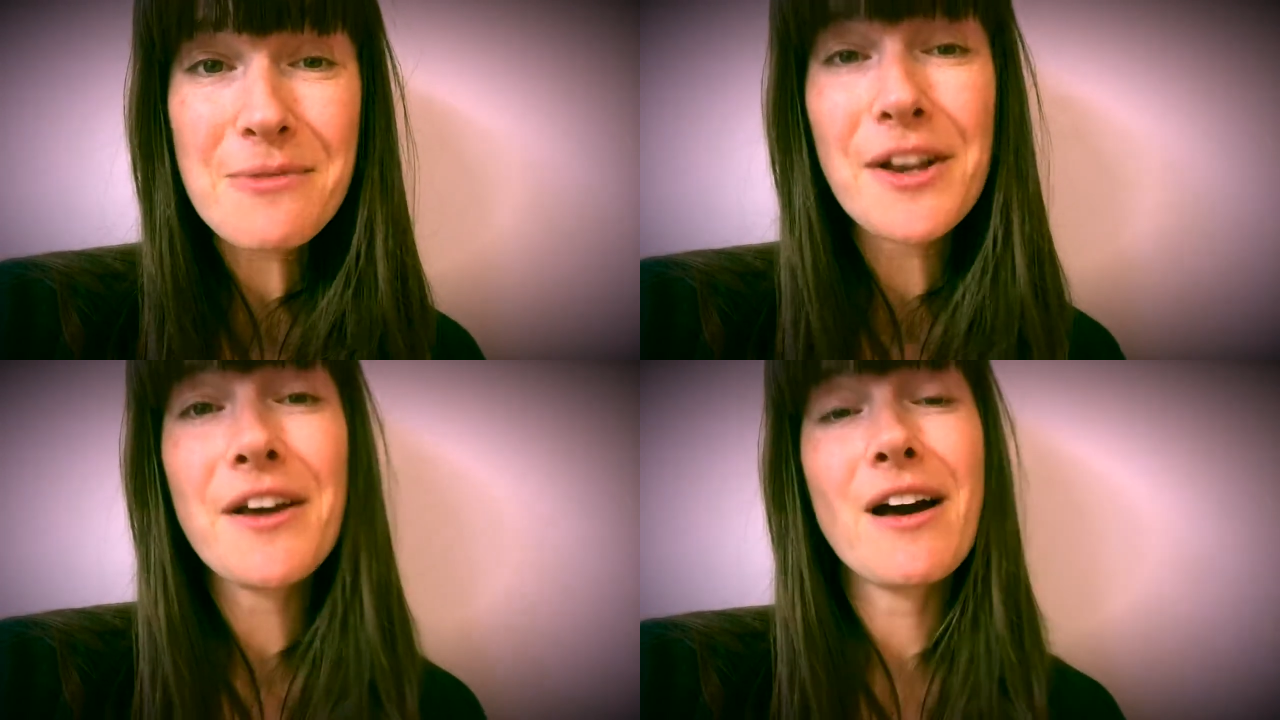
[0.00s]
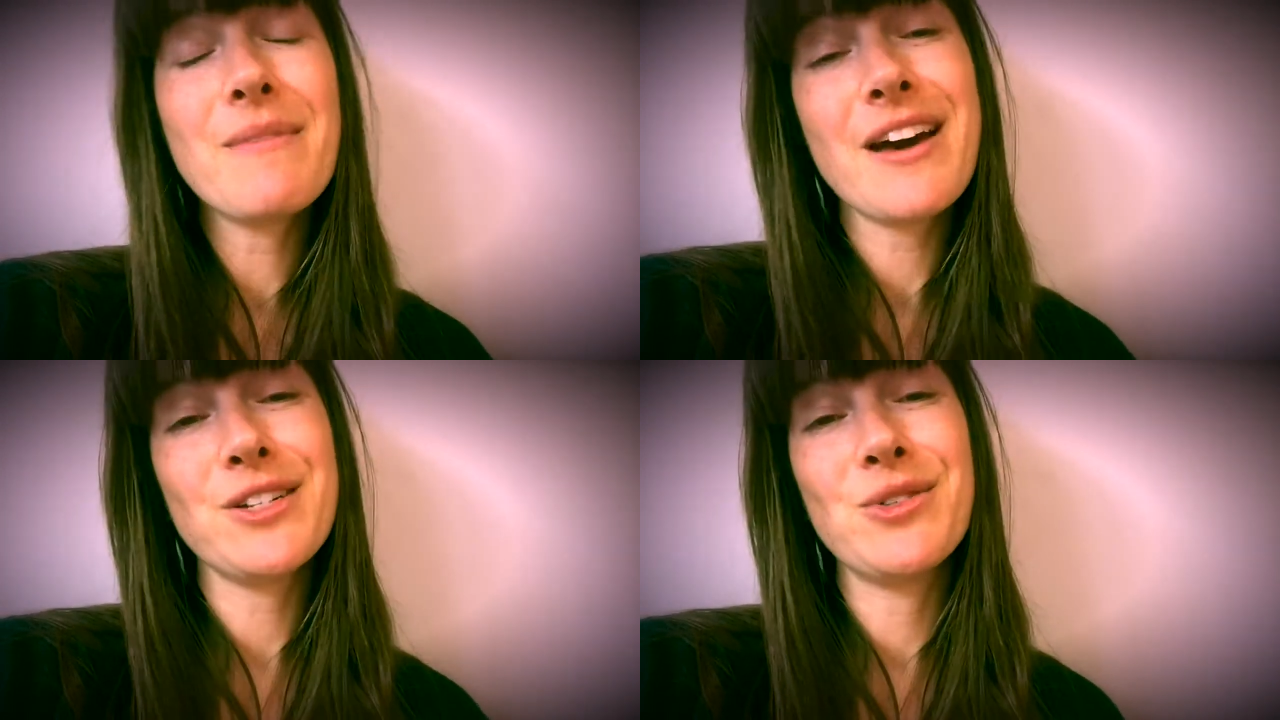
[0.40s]
when you
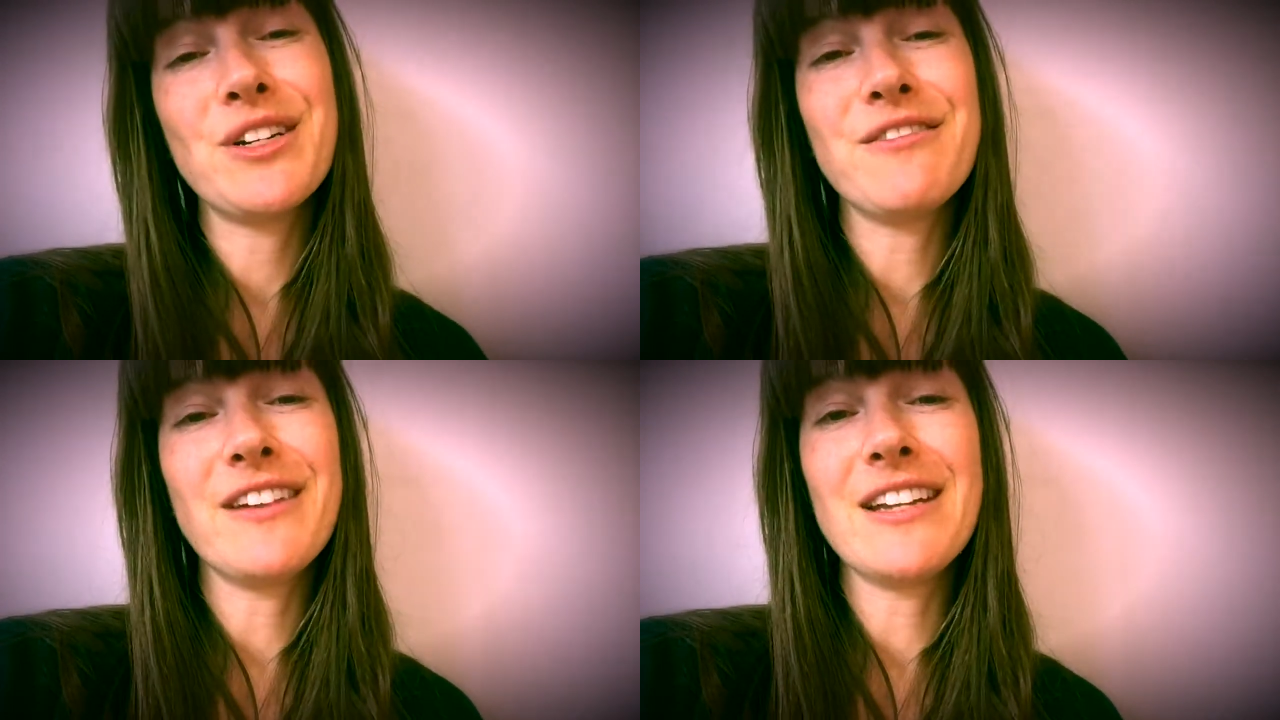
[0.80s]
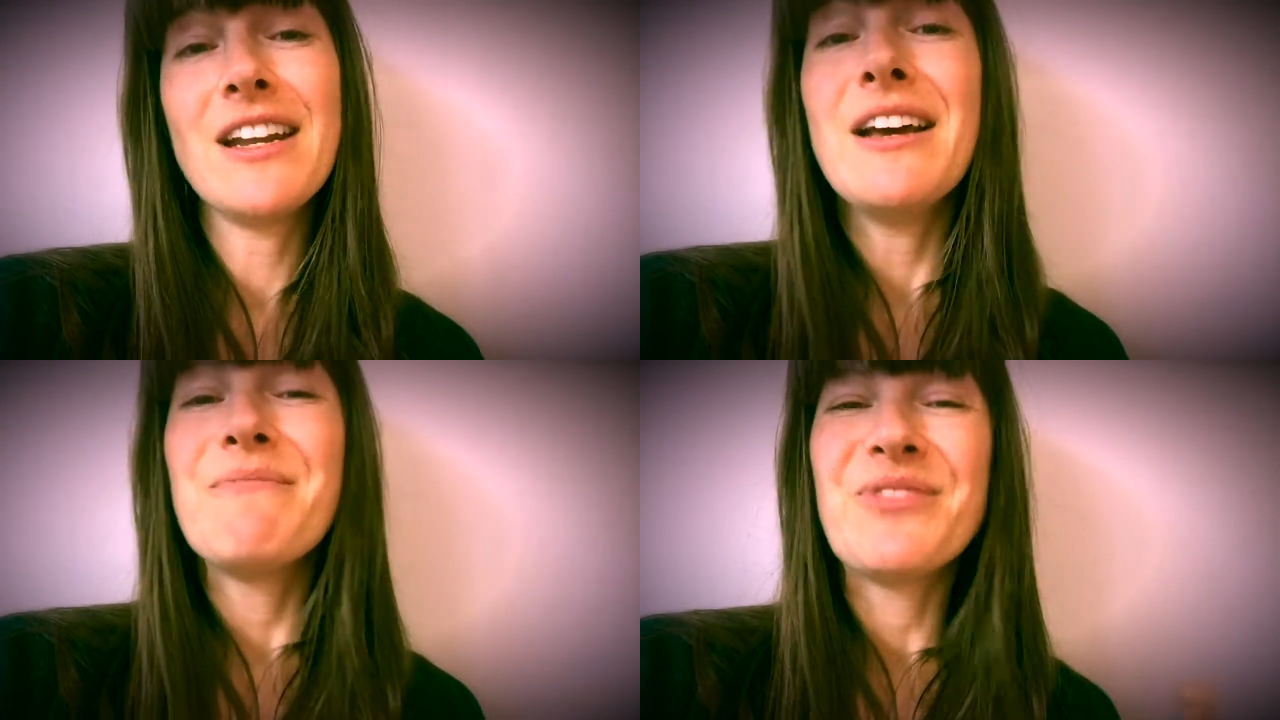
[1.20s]
come out to an
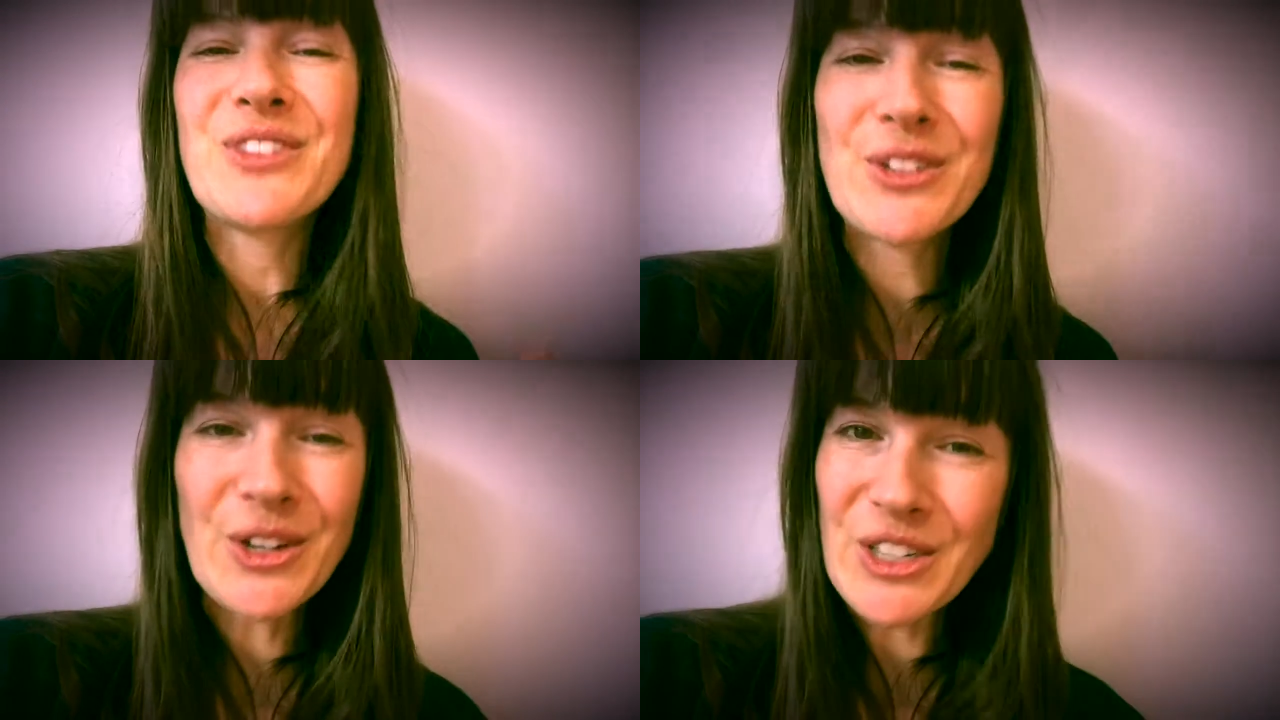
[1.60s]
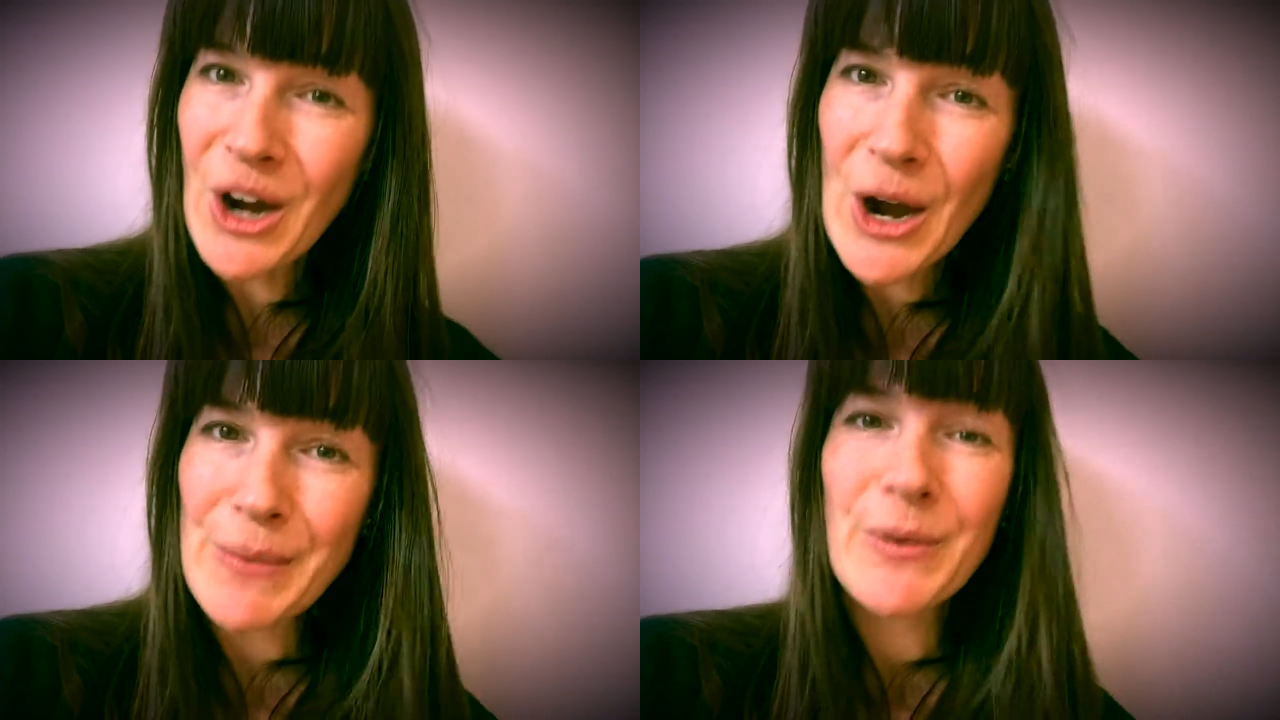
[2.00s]
event, do your
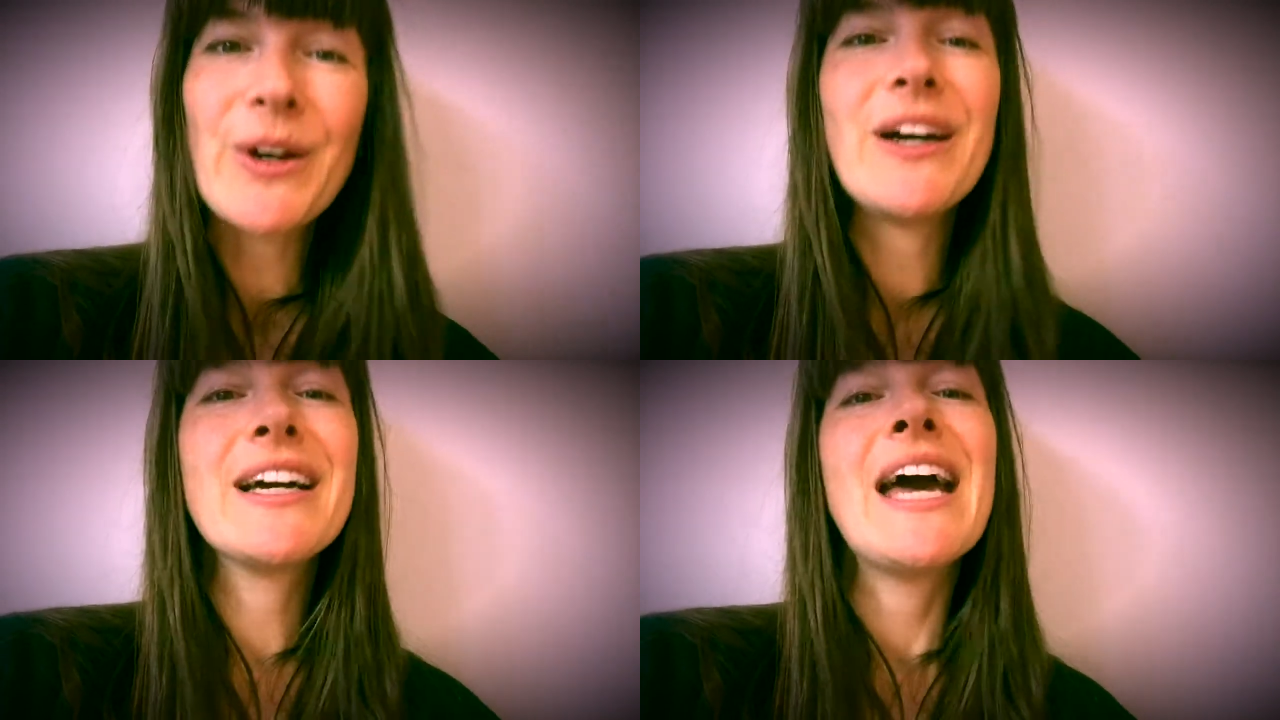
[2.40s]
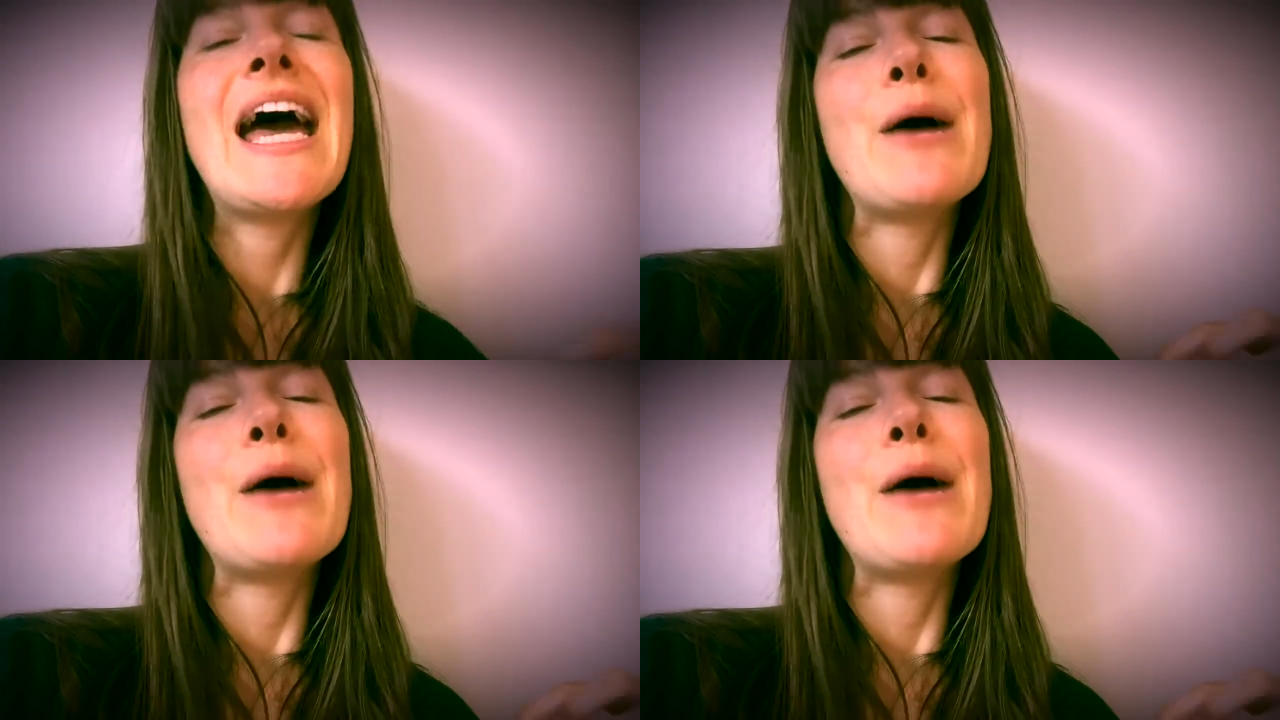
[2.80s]
homework.